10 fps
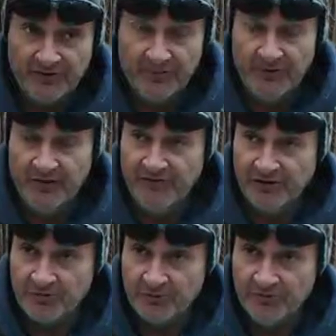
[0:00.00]
something that
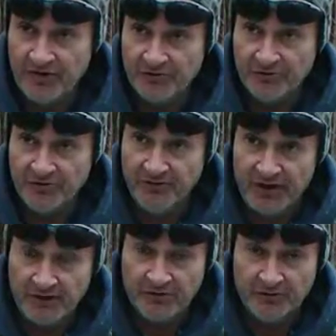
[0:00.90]
fitness professionals and
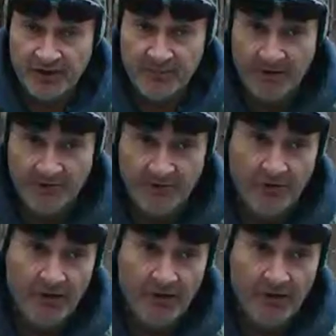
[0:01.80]
doctors recommend you do.